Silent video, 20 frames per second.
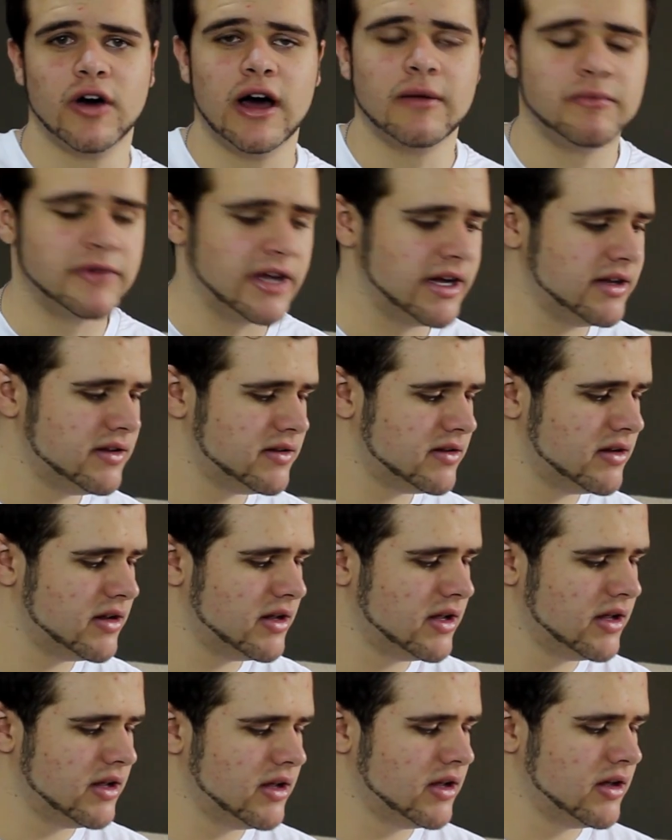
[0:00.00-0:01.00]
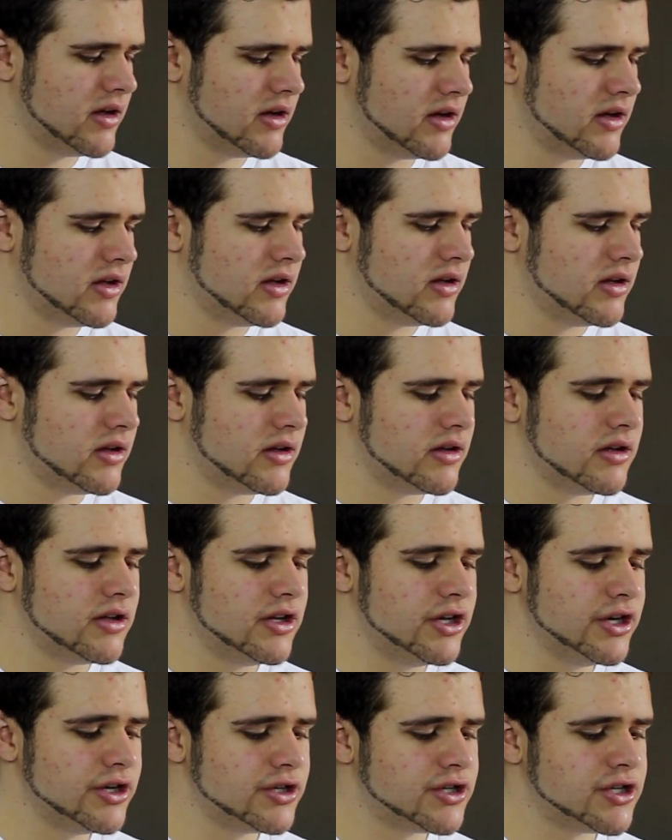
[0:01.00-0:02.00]
updates.
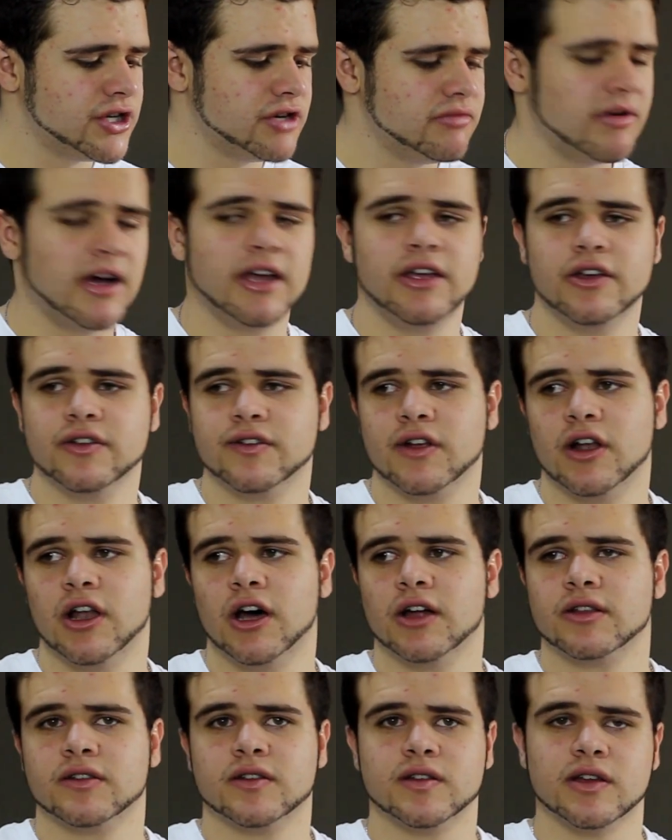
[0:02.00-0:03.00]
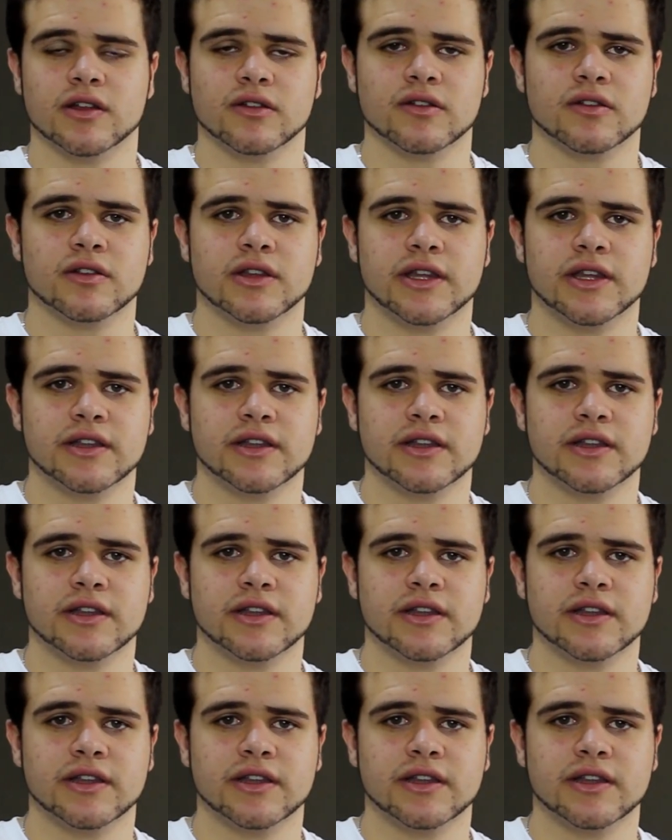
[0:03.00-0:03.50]
YouTube I use a lot since